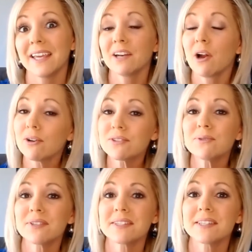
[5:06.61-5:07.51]
And it
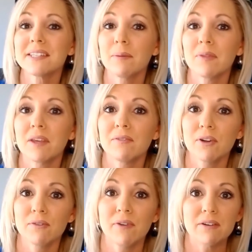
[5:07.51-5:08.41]
also does the same thing for
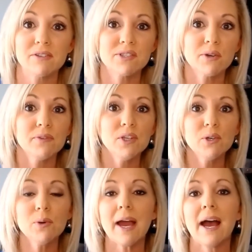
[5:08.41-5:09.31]
your vendors. So if
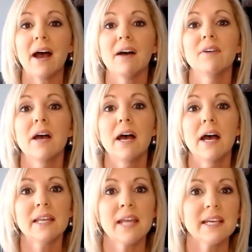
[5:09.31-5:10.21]
you have
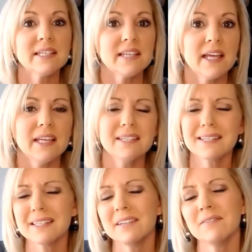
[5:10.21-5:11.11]
a nice tent, it
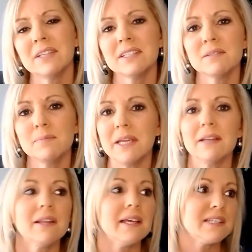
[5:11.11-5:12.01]
doesn't even need to
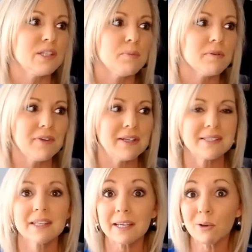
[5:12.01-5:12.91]
be like super
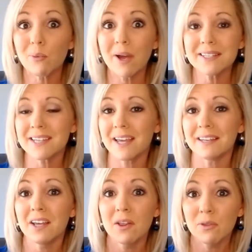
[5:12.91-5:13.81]
fancy, like a white
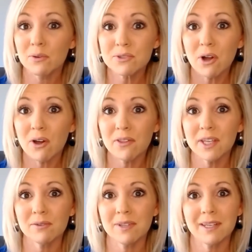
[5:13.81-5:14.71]
tent. Those are all
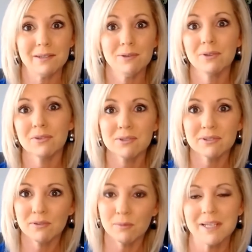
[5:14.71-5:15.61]
that you need. You use
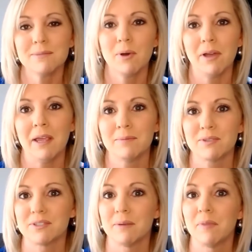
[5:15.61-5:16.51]
those for baseball games
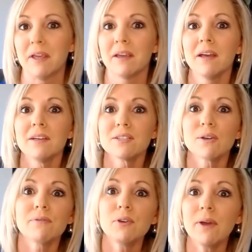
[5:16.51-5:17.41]
or something.
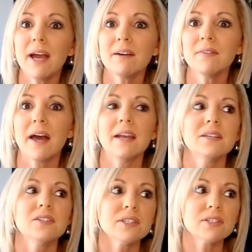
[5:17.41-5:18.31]
So if you have that,
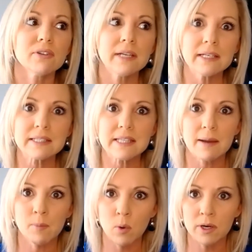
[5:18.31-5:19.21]
it just creates
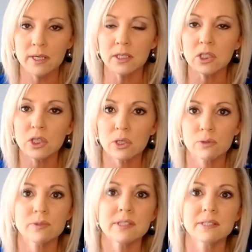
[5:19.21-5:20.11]
that more
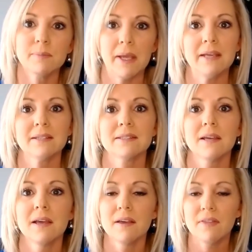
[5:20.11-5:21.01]
enclosed space.
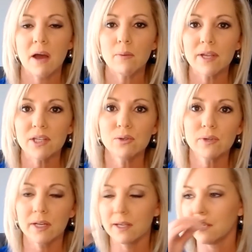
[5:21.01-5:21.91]
That way you
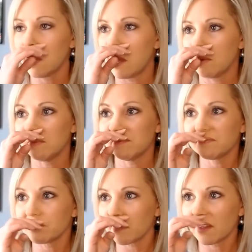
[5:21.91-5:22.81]
can
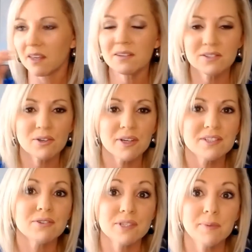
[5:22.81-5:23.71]
it's
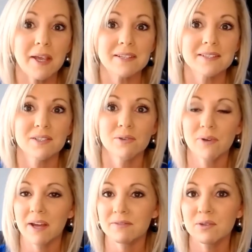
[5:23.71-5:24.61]
your space. You
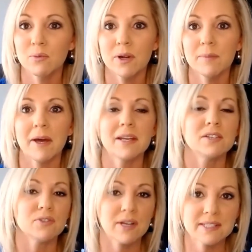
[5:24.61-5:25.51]
don't have to worry about
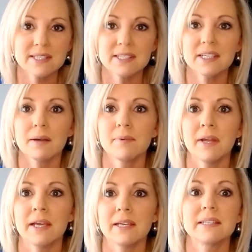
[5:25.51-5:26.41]
it. Dresses it up
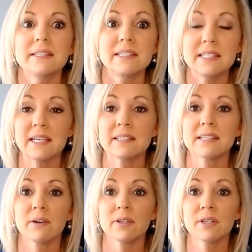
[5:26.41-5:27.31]
nice. It stands
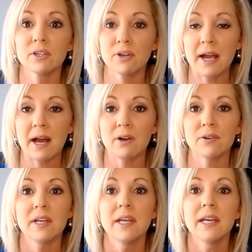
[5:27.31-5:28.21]
out in the
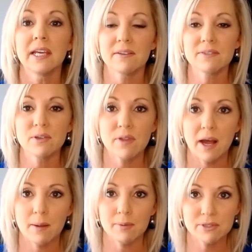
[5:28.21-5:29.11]
crowd, gives you
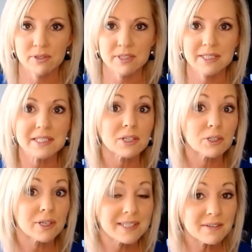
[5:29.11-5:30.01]
that opportunity to
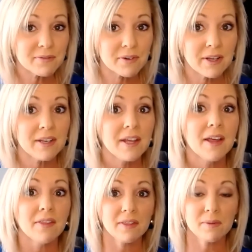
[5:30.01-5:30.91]
look different
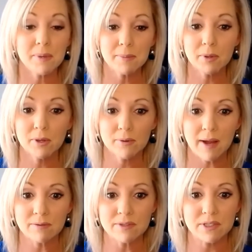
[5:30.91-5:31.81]
than the people
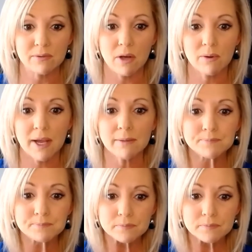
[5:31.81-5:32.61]
around you. Okay.